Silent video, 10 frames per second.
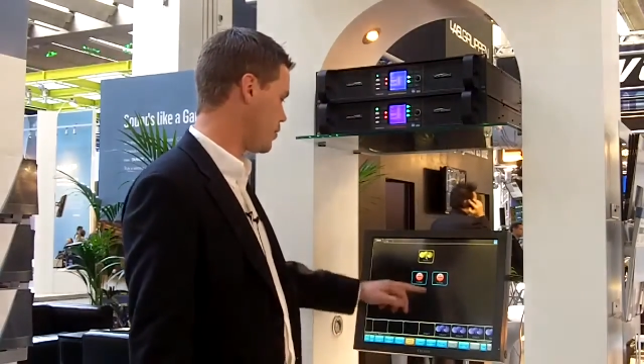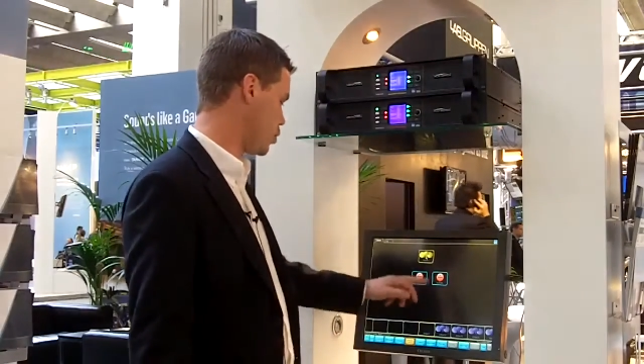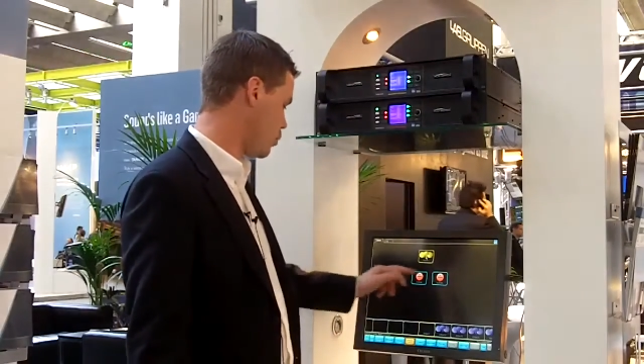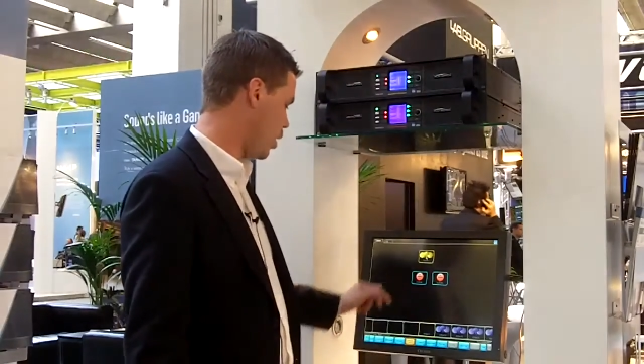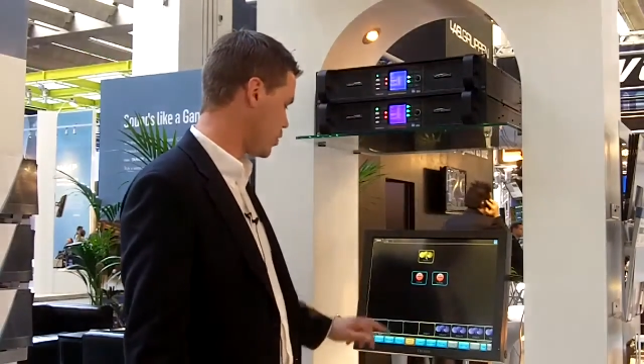two
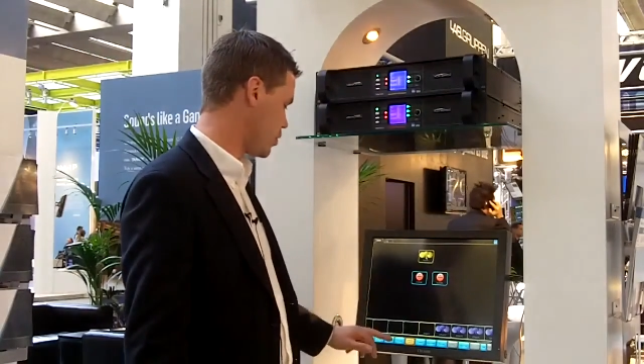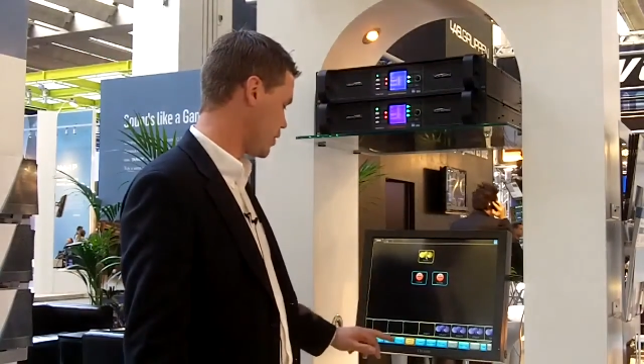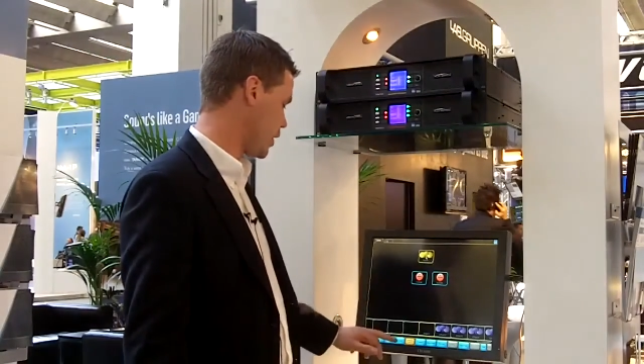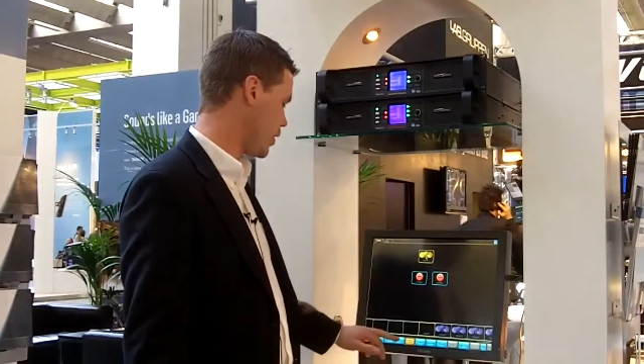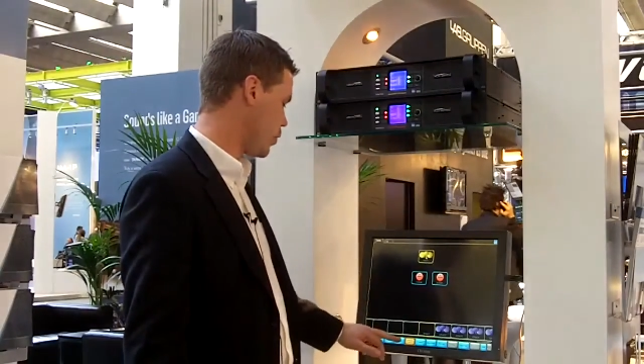modules
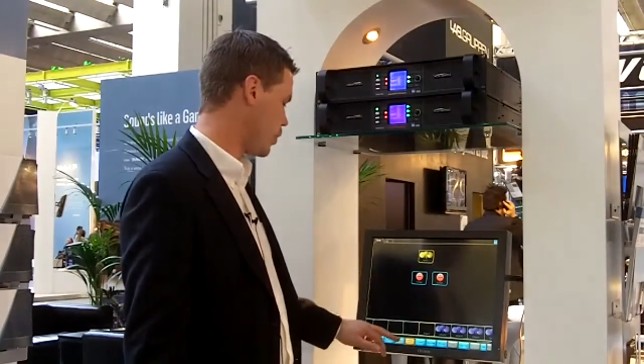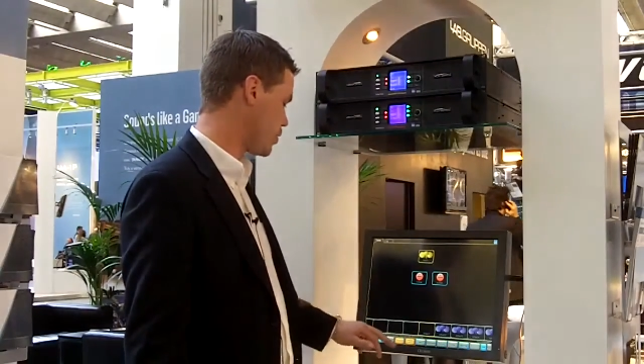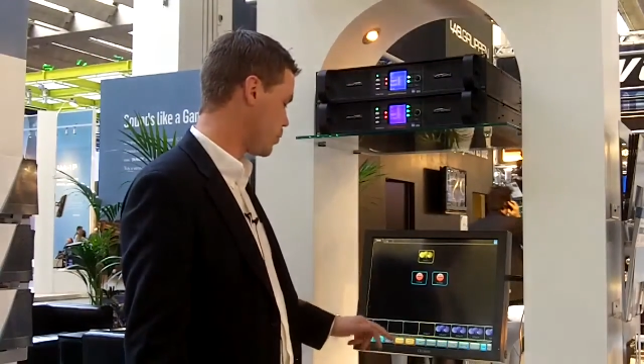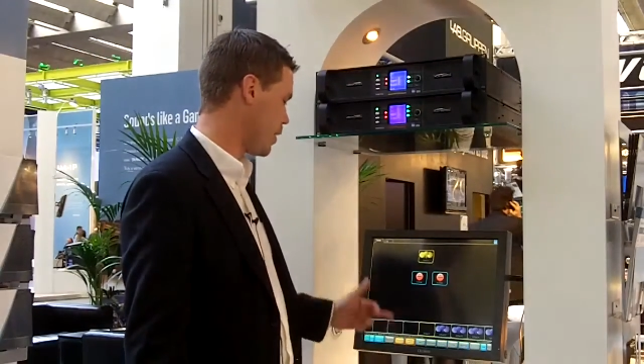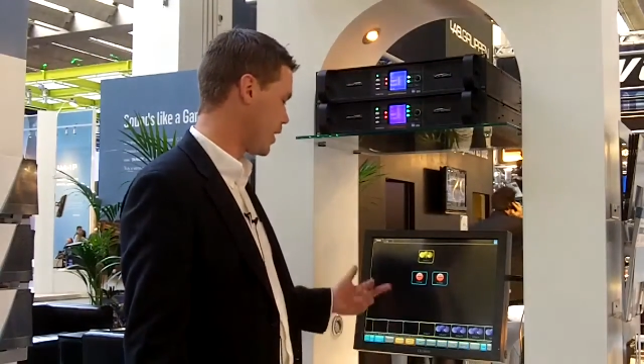here, you want
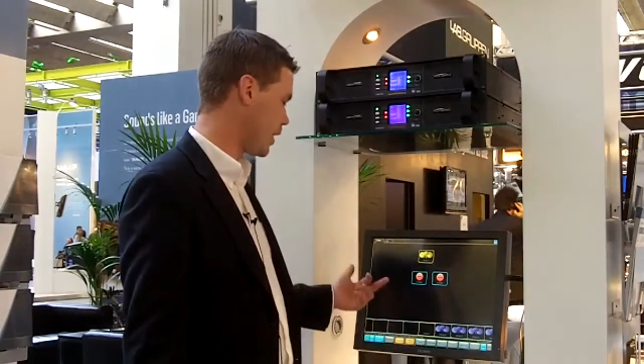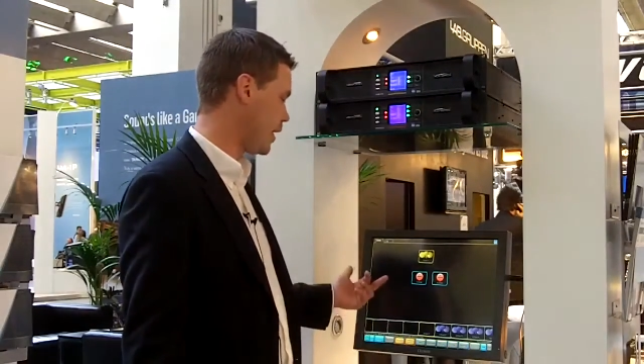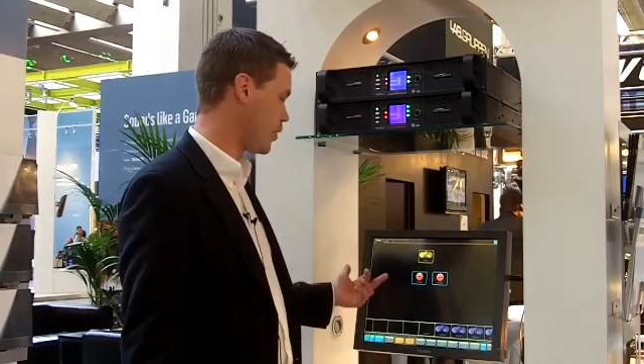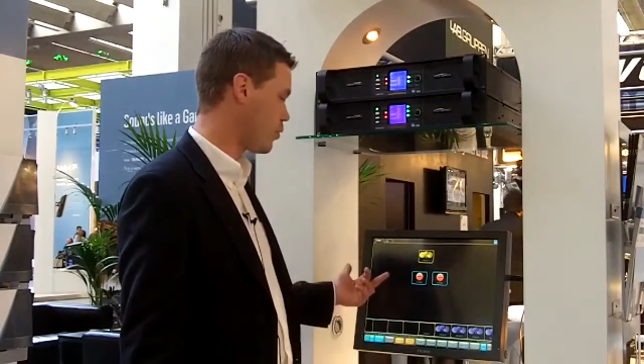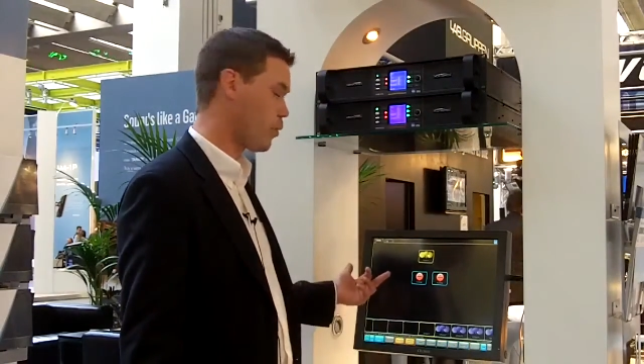to make an
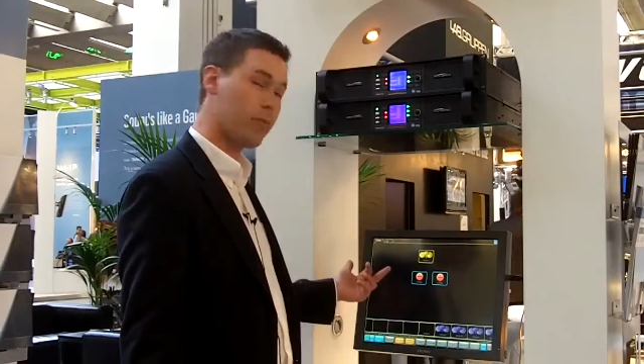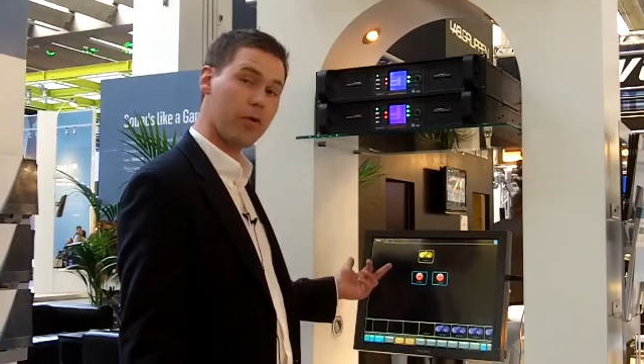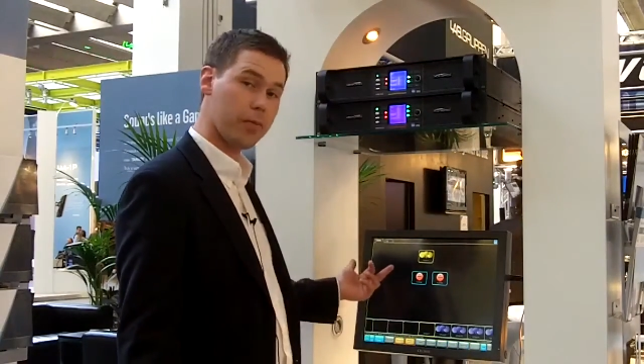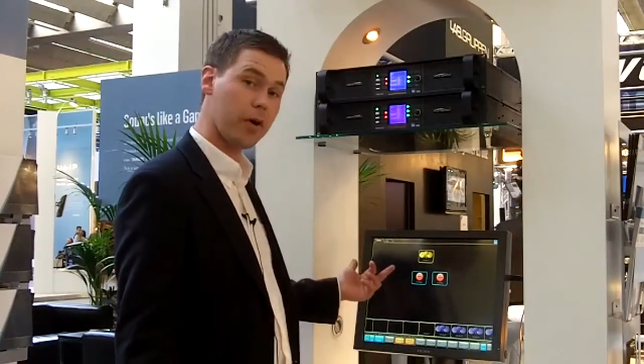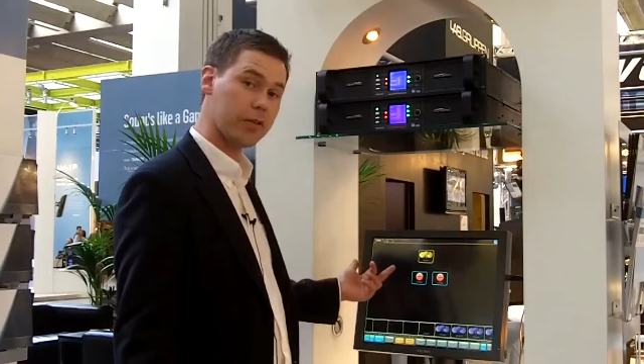EQ for
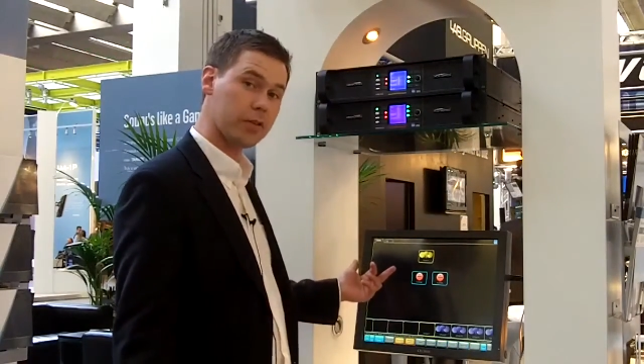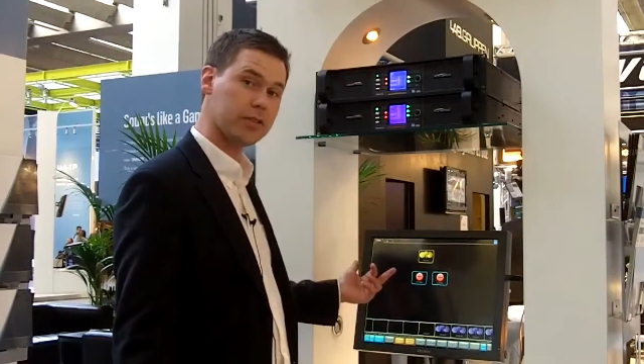both modules,